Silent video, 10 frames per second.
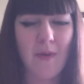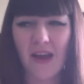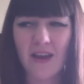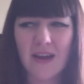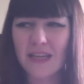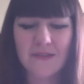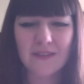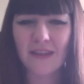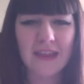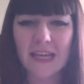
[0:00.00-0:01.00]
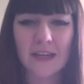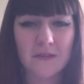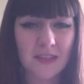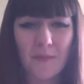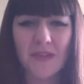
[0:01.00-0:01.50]
I can't even think of
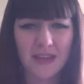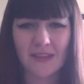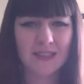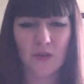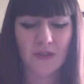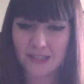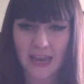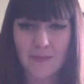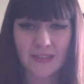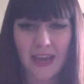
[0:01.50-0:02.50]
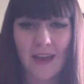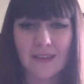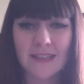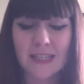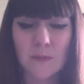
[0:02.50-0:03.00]
something that's on the same scale
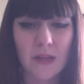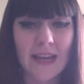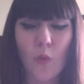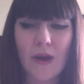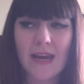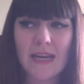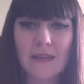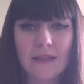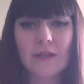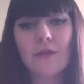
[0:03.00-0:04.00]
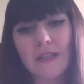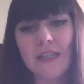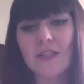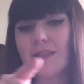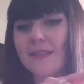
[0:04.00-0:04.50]
as this place. We literally
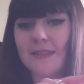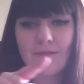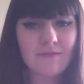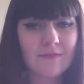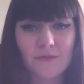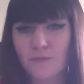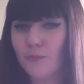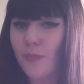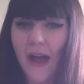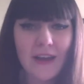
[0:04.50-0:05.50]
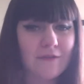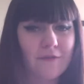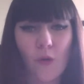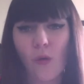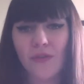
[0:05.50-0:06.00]
just back and
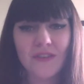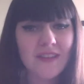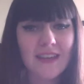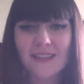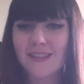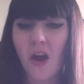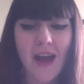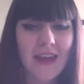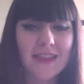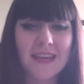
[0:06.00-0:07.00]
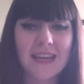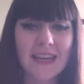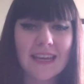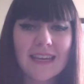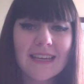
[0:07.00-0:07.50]
forth the entire
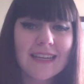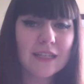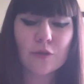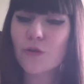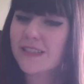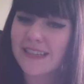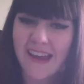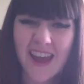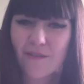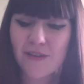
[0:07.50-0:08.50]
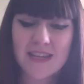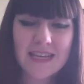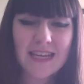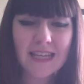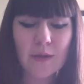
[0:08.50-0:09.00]
thing, looked at
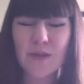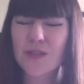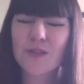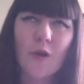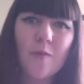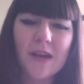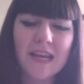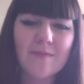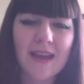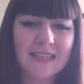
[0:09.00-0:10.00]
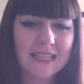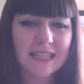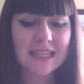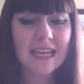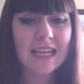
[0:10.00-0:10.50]
everything. There were so many amazing
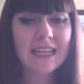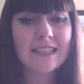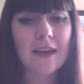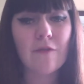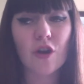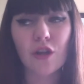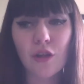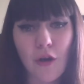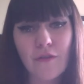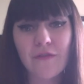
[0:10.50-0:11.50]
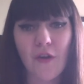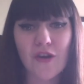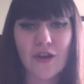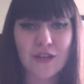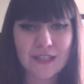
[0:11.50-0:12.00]
things. I've got a lot of
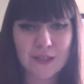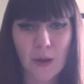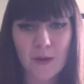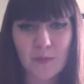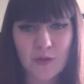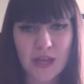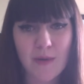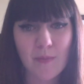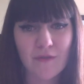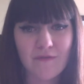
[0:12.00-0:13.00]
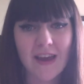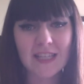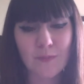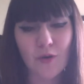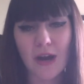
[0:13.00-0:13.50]
photos, so I'm going to put them up on
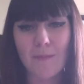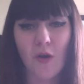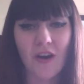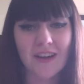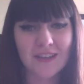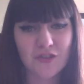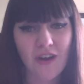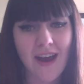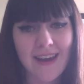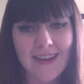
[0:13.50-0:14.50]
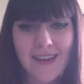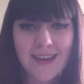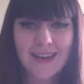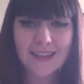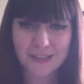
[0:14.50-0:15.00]
Facebook. I'm not going to try and
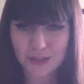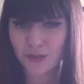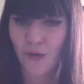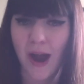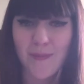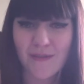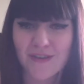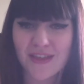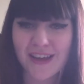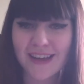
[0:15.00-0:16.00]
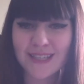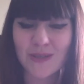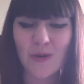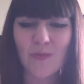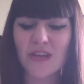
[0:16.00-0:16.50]
describe everything I
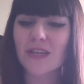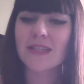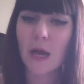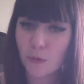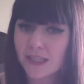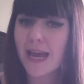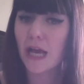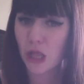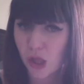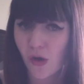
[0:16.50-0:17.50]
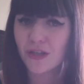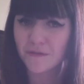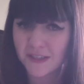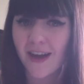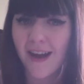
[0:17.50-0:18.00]
saw because that would take a lot
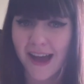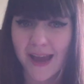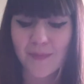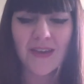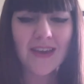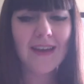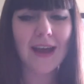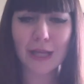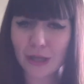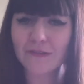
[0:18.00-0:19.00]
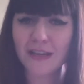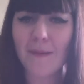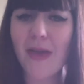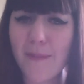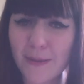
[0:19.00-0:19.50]
of time
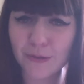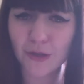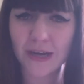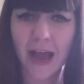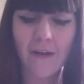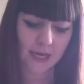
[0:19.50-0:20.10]
that people don't have.